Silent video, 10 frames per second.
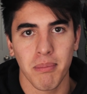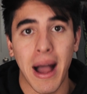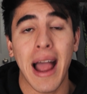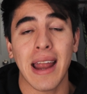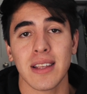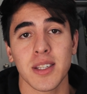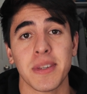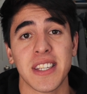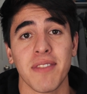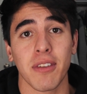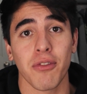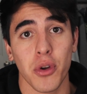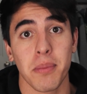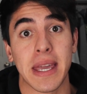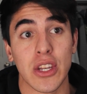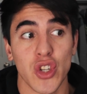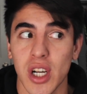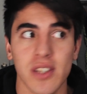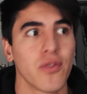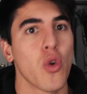Mine is specific for me,
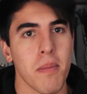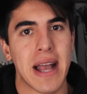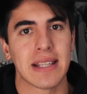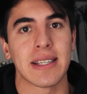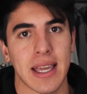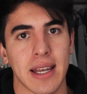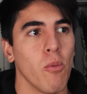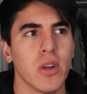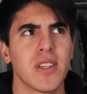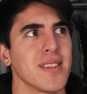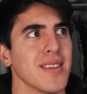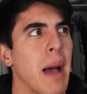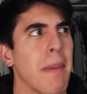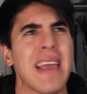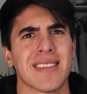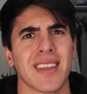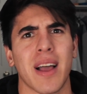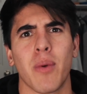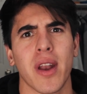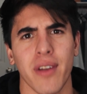just for my skin, which is amazing.
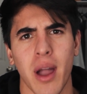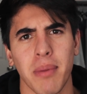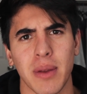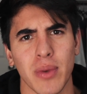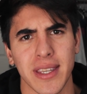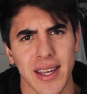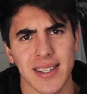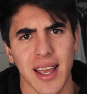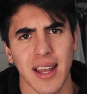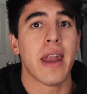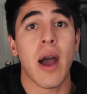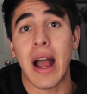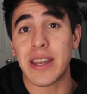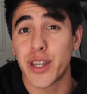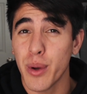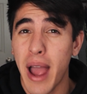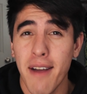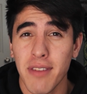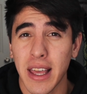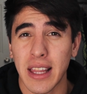Like, what other company really does that? Now, I do
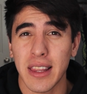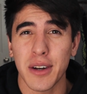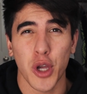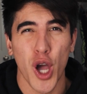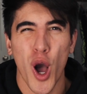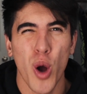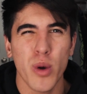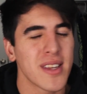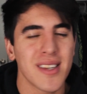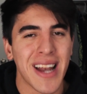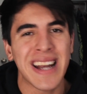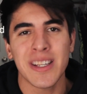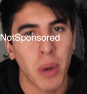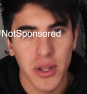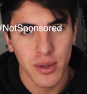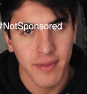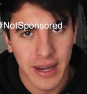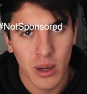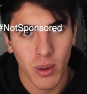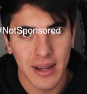have like a little code. This is not a sponsored
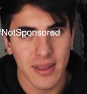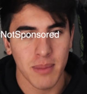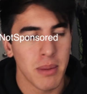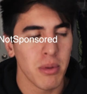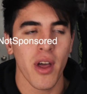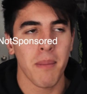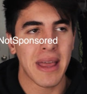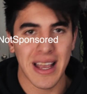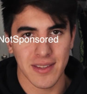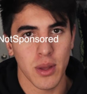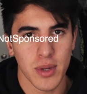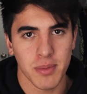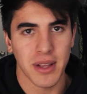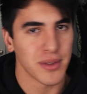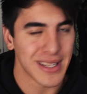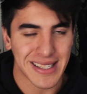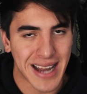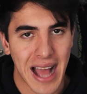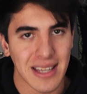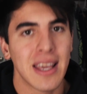video or anything. People thought my last video was sponsored. It's
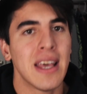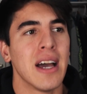not.